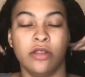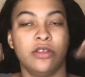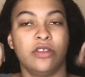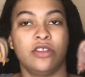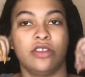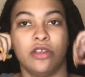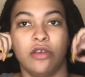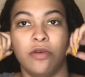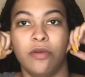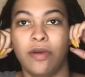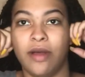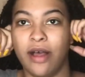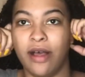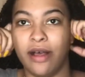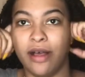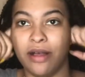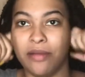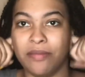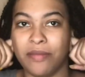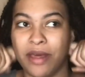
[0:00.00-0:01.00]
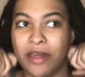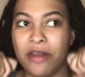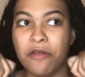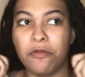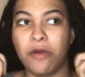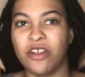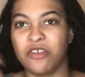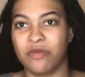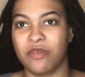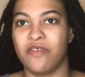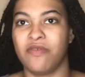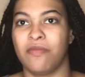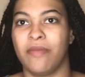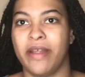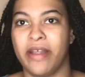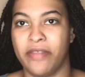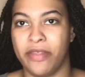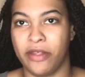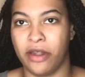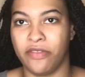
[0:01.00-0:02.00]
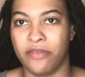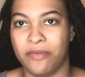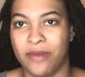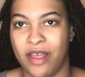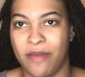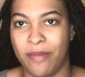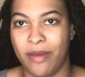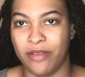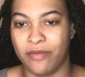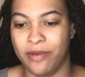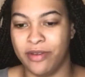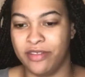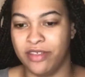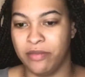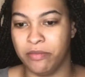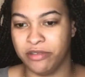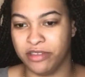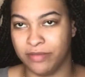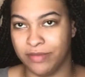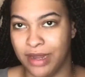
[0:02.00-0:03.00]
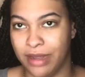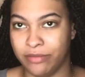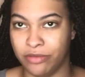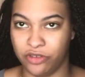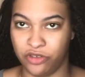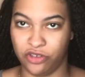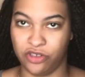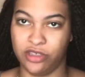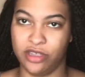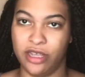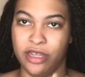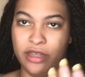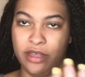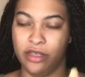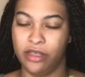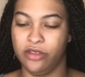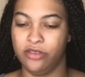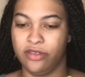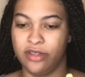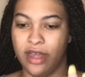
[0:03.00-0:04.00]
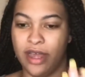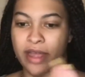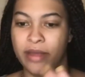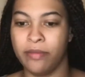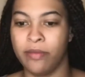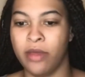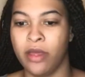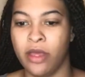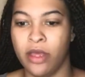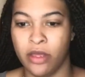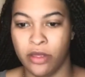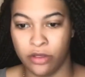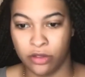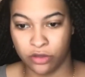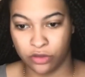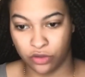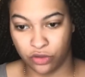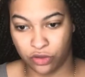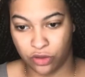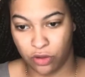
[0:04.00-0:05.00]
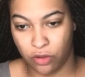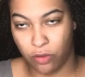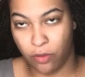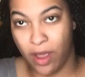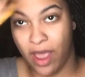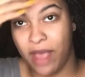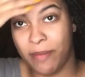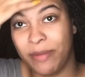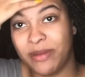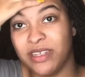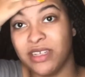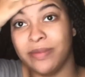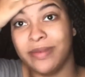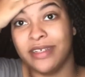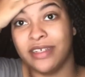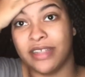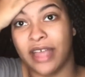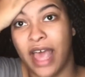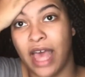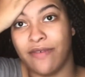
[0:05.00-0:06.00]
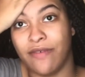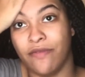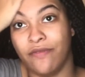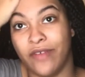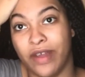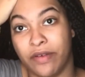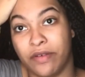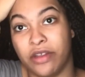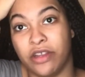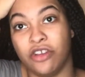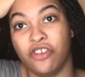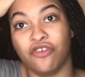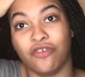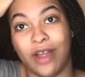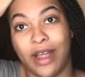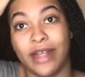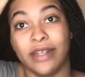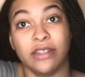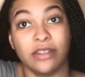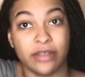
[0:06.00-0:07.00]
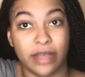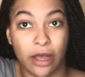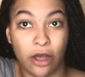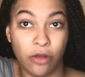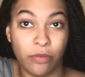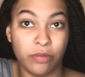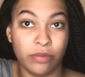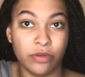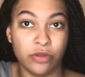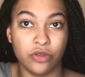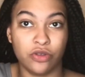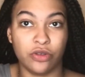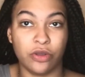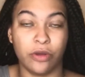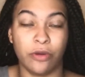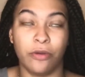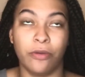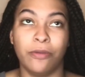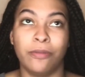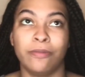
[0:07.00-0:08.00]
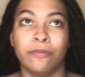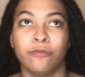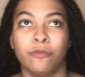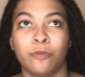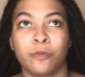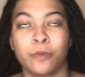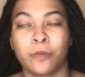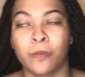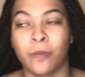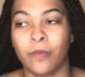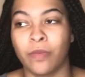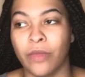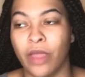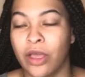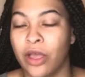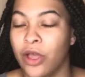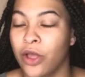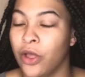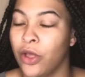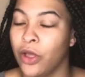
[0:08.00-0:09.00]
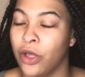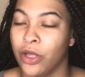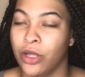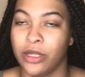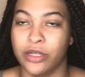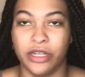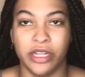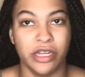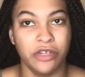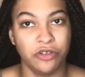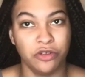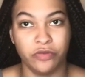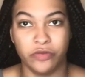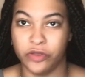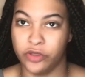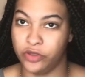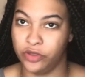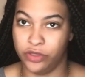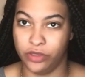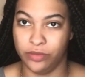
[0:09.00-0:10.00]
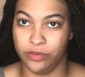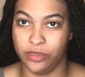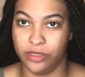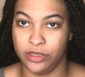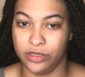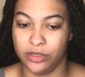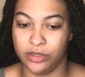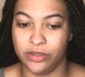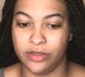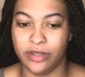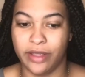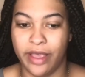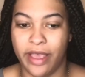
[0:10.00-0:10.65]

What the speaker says: So I don't wash even my hair that often when I have box braids in, but sometimes it's just like it's time. So especially because I have a very dry scalp, so dandruff is serious,